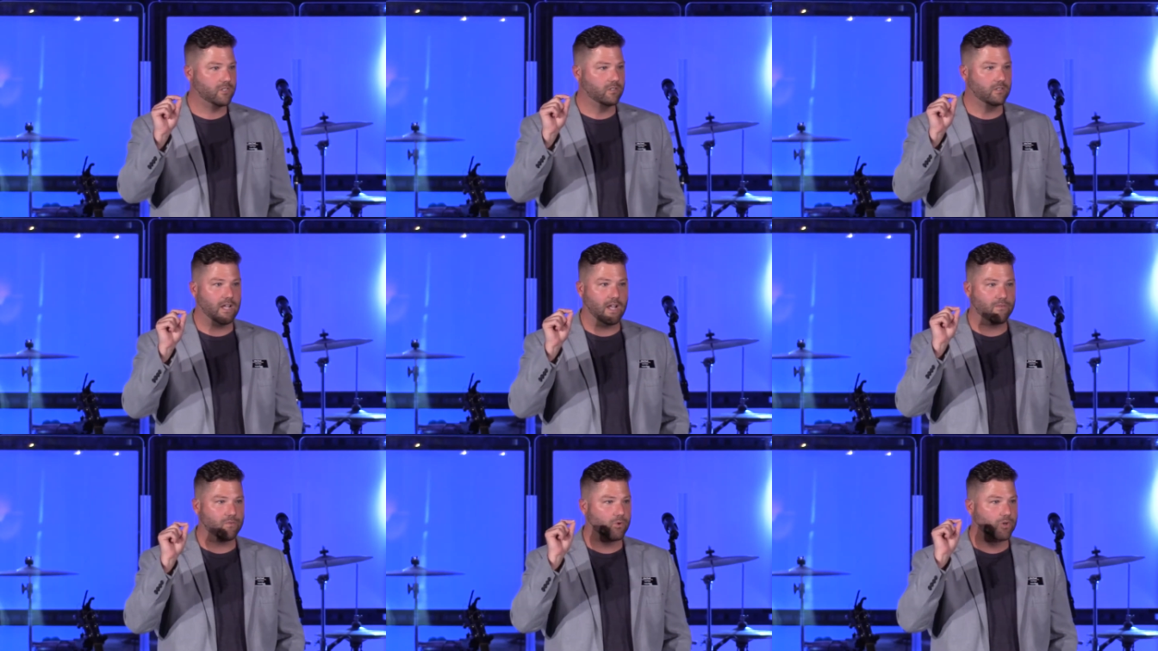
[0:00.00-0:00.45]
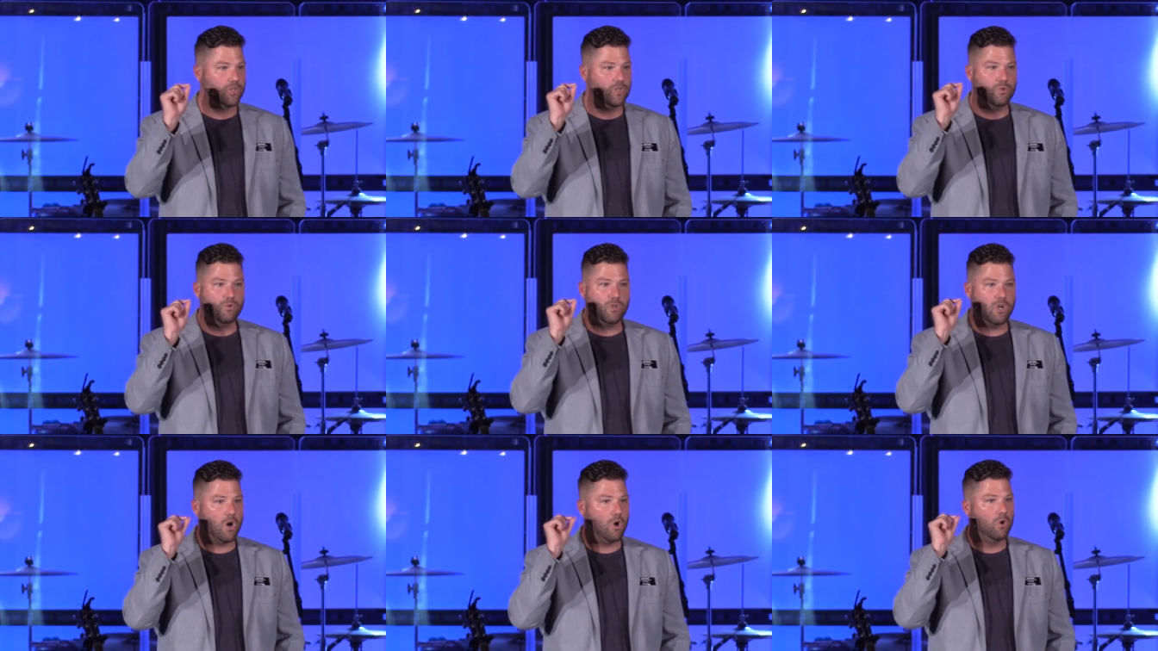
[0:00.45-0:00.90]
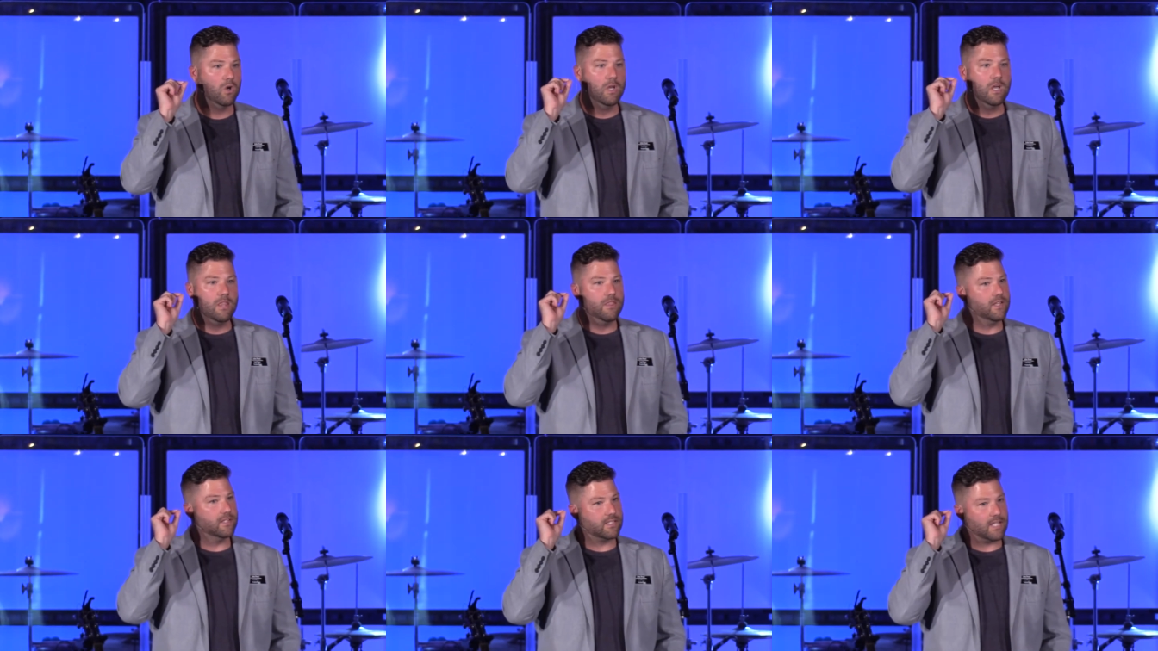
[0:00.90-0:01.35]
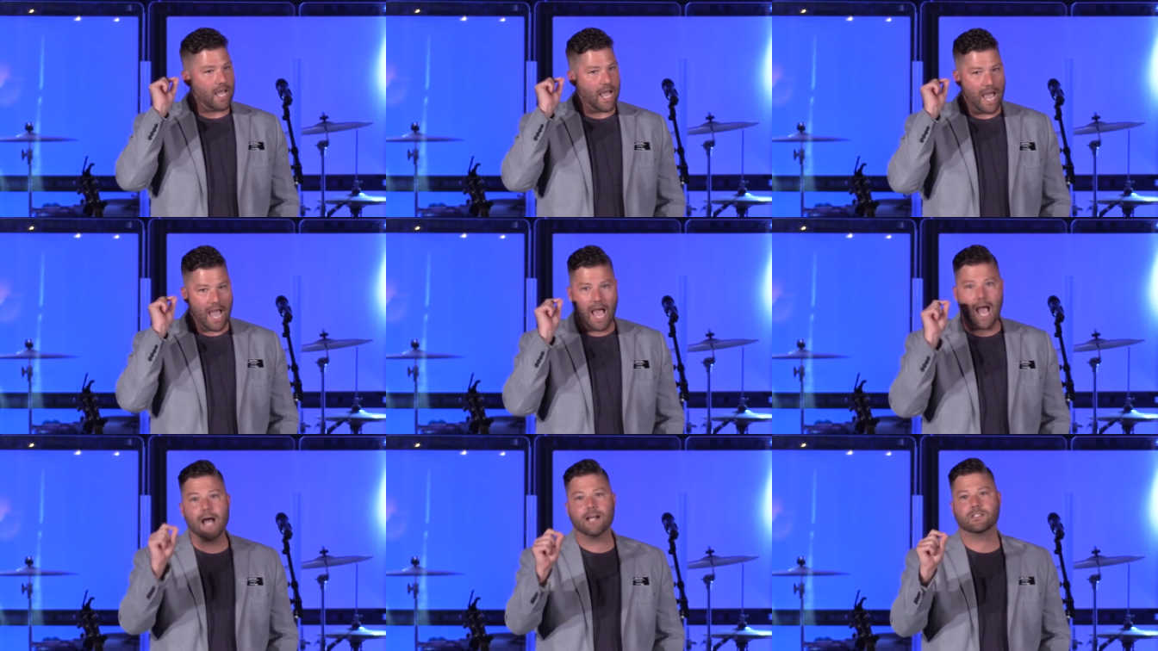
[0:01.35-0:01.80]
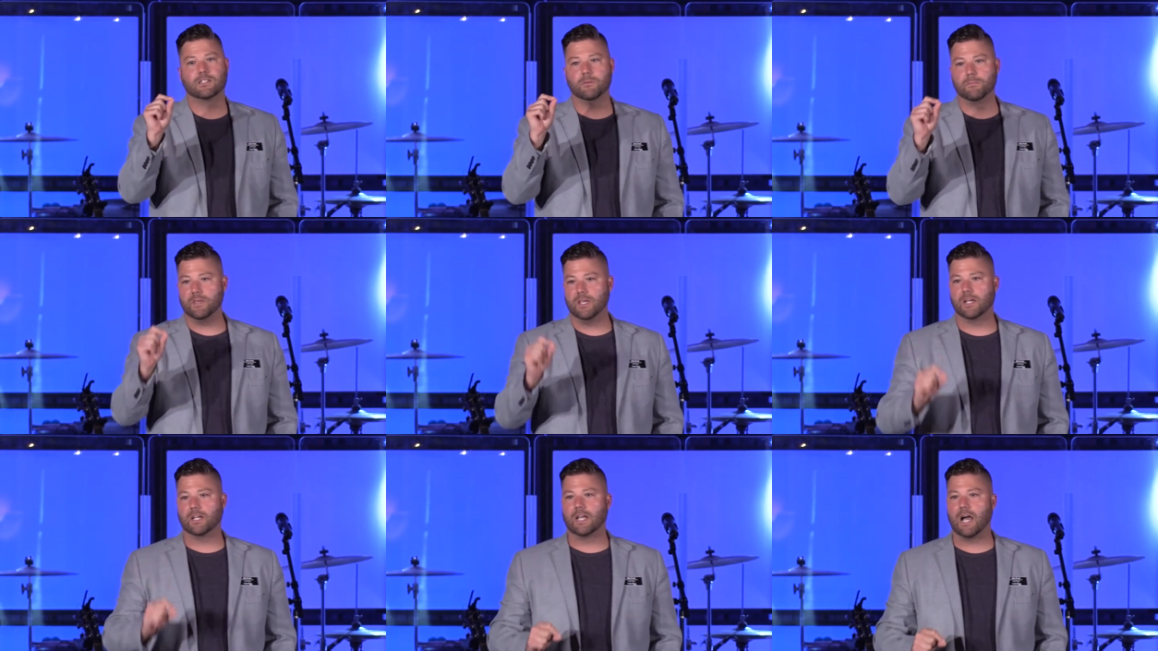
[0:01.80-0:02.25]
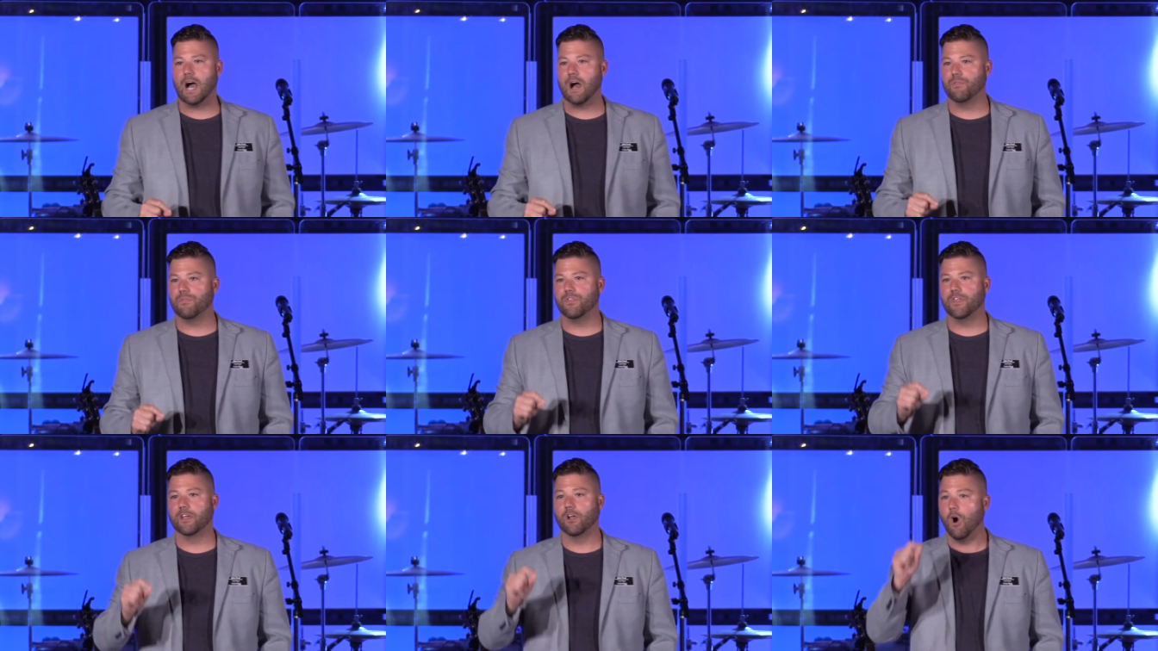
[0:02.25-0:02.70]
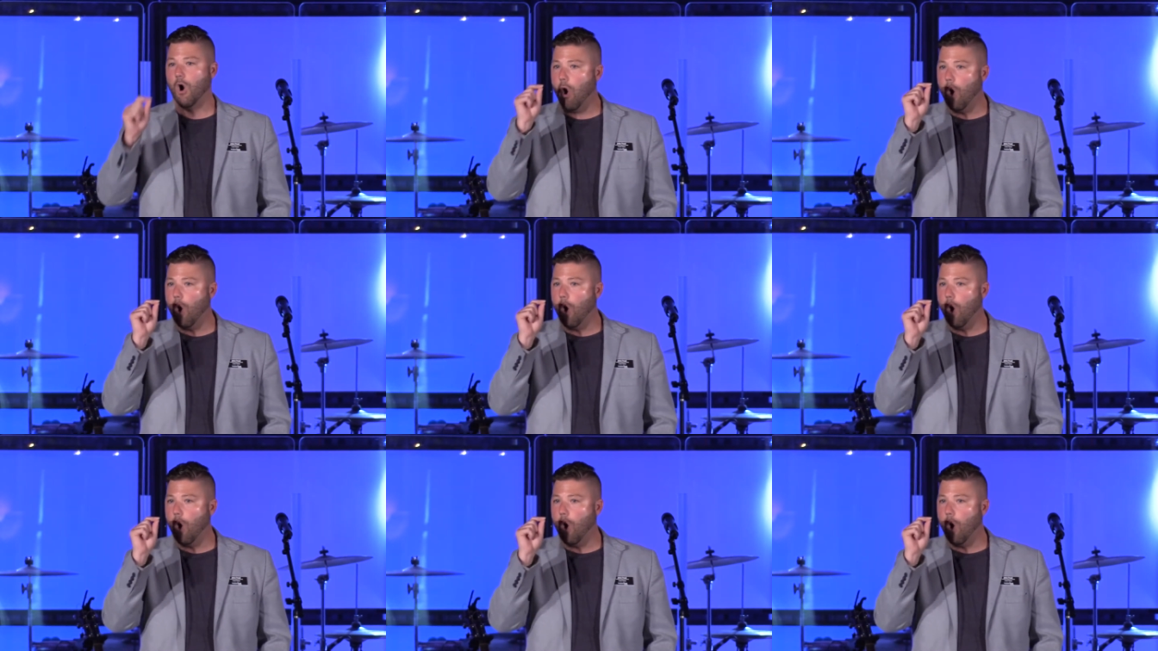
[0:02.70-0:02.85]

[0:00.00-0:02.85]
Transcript: your life where you know this has to be a God thing.